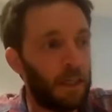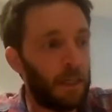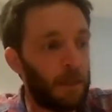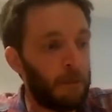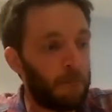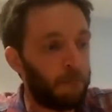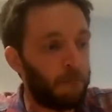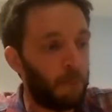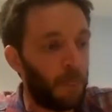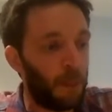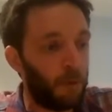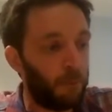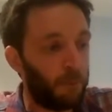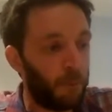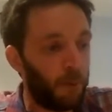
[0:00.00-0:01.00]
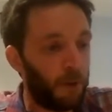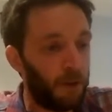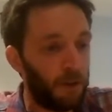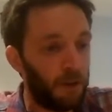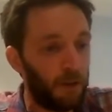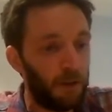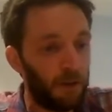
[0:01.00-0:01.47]
But I
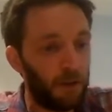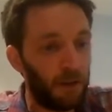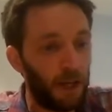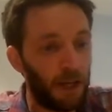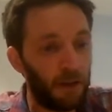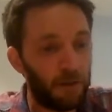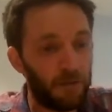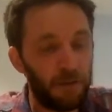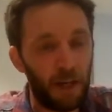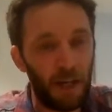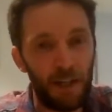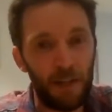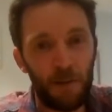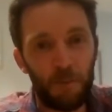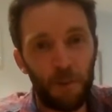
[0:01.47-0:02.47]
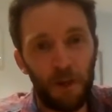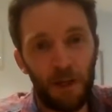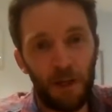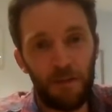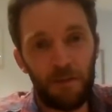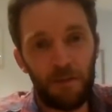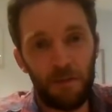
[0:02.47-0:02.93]
think, yeah, just healthy
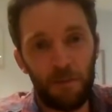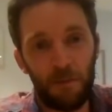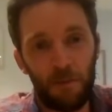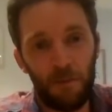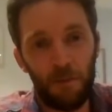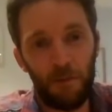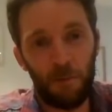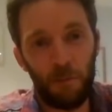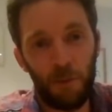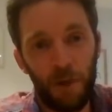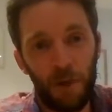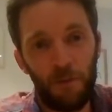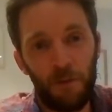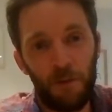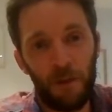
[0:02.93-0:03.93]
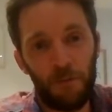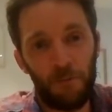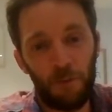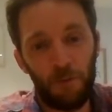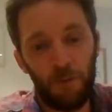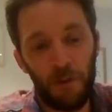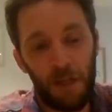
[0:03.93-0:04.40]
plants is a big one. If
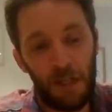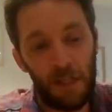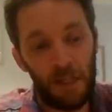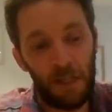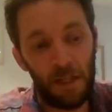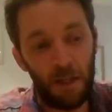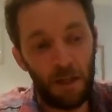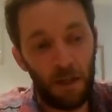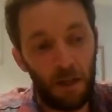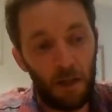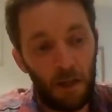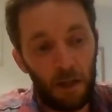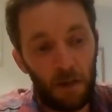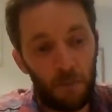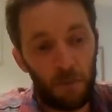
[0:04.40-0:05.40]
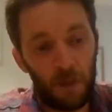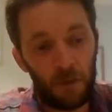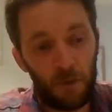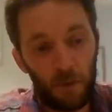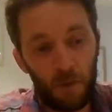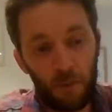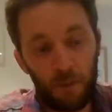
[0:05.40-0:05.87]
we really make
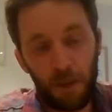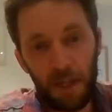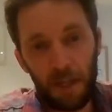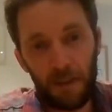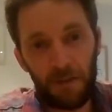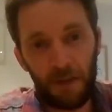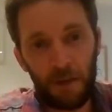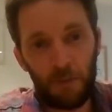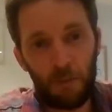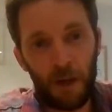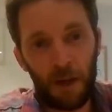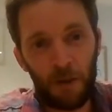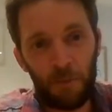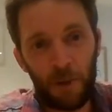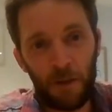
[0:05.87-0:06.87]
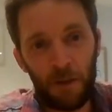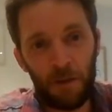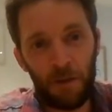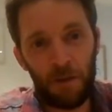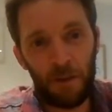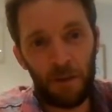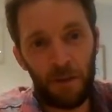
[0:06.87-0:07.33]
sure the plants aren't pot
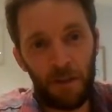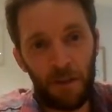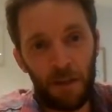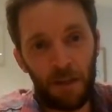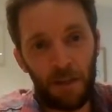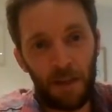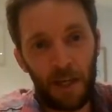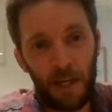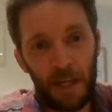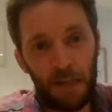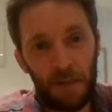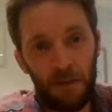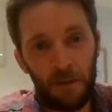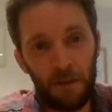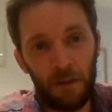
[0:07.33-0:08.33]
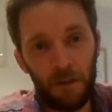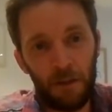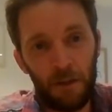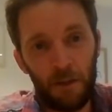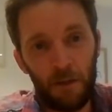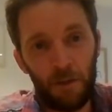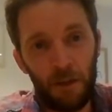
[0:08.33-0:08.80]
bound or anything like that, or,
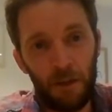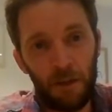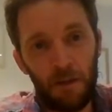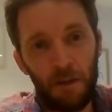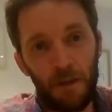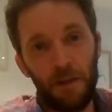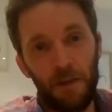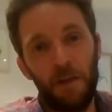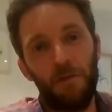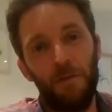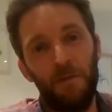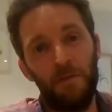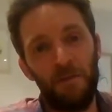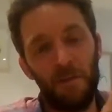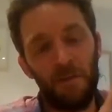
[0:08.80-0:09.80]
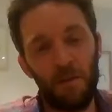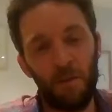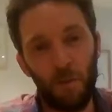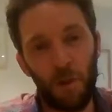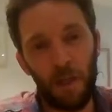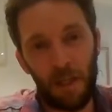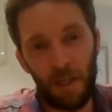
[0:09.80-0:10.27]
you know, that they
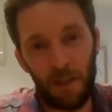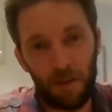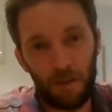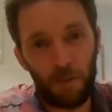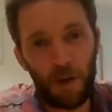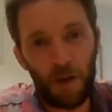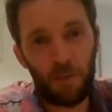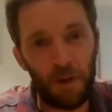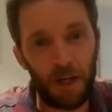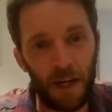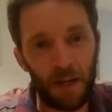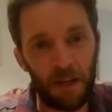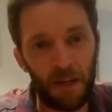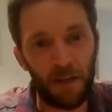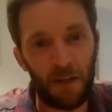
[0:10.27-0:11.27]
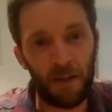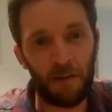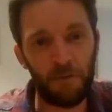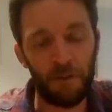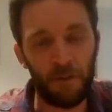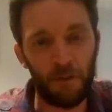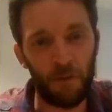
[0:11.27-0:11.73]
transition well, that they're properly hardened
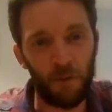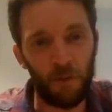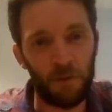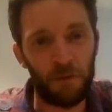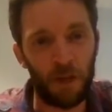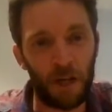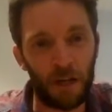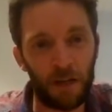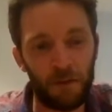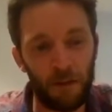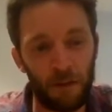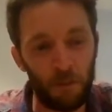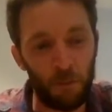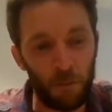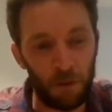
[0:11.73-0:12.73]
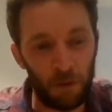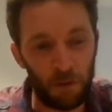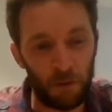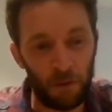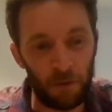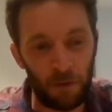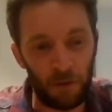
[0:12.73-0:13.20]
off, that there's no shock to them when
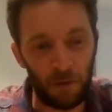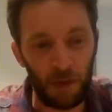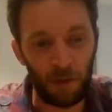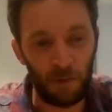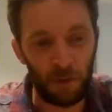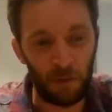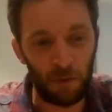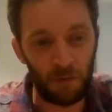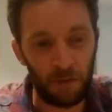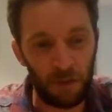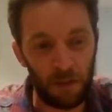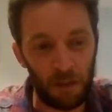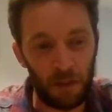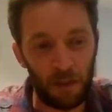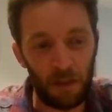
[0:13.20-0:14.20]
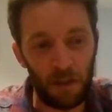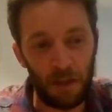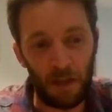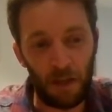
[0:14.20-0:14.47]
they're going on the ground outside.